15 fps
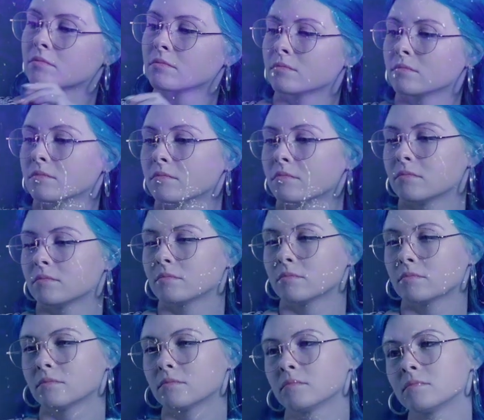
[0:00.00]
where you are
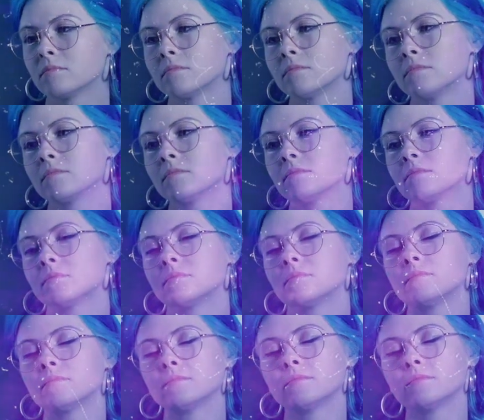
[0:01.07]
and that becomes
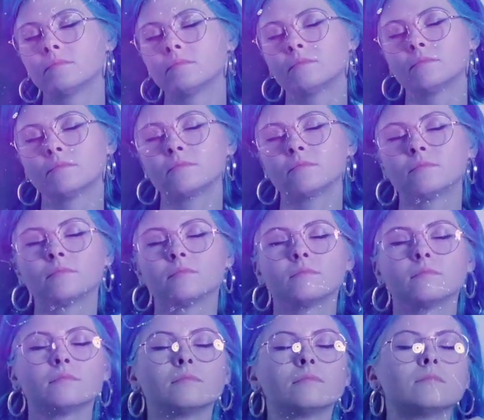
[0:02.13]
incredibly
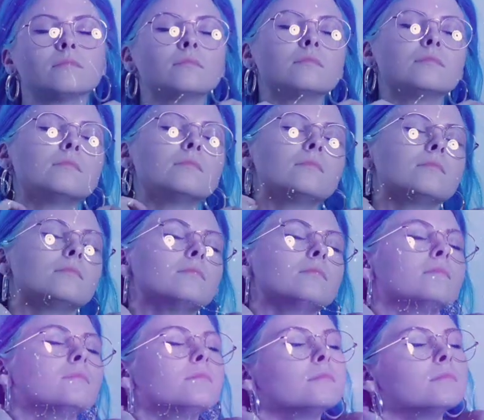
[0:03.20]
lonely. You may
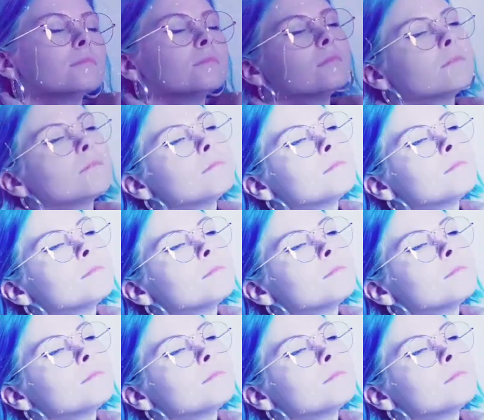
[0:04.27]
not even